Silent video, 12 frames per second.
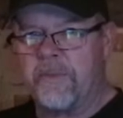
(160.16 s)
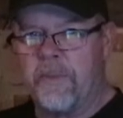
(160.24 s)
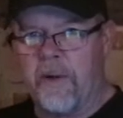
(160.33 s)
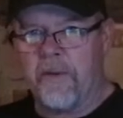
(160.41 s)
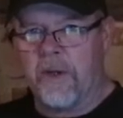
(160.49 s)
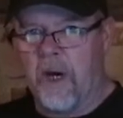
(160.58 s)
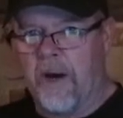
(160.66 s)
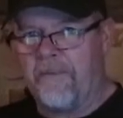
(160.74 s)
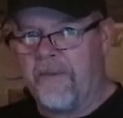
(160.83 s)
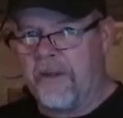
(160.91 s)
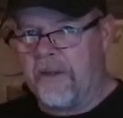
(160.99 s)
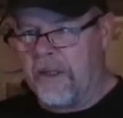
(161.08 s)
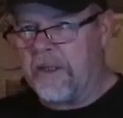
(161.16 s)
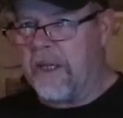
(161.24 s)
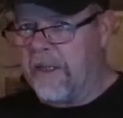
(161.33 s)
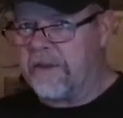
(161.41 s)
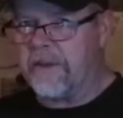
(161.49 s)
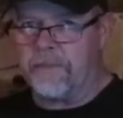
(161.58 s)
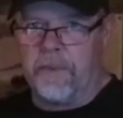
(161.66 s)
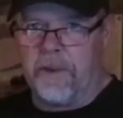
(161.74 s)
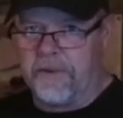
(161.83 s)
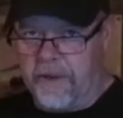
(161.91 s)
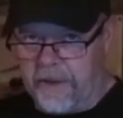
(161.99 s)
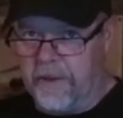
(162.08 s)
smell the coffee, it
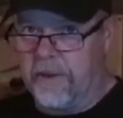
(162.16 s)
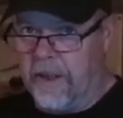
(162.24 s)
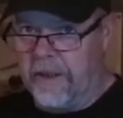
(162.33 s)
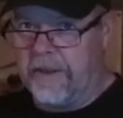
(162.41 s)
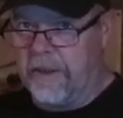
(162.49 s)
smells like a